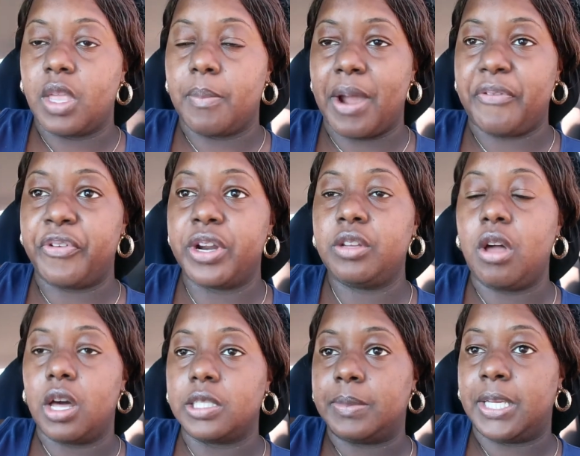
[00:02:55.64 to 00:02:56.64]
my friend
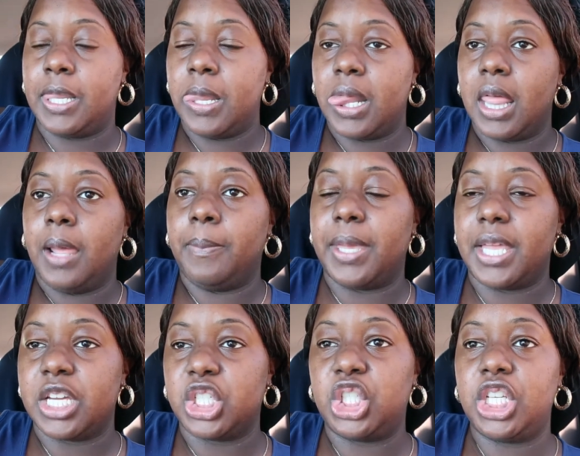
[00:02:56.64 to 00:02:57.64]
called me
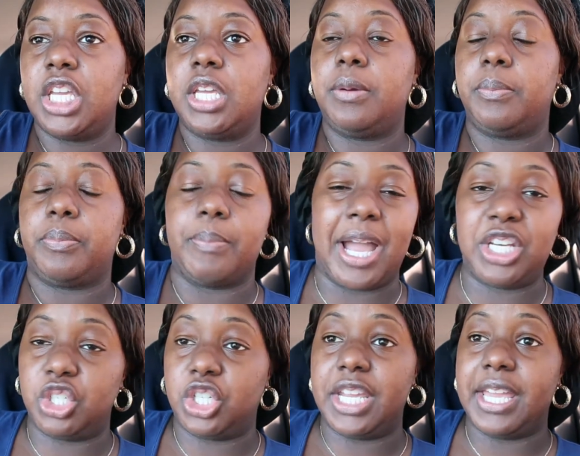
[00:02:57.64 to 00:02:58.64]
because she
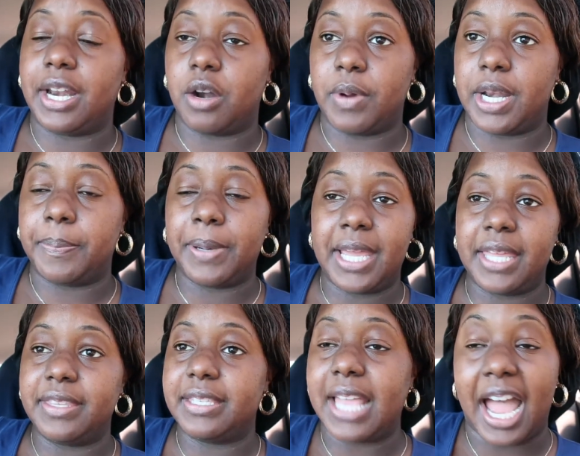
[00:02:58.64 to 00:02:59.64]
had already
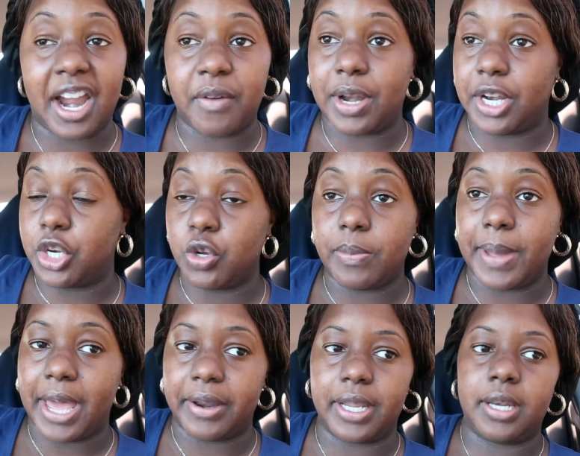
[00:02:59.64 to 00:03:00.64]
planned this. I already knew
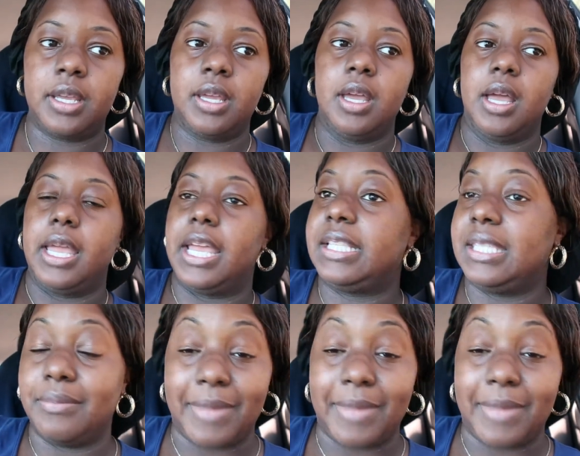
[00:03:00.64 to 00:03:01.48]
about it. It's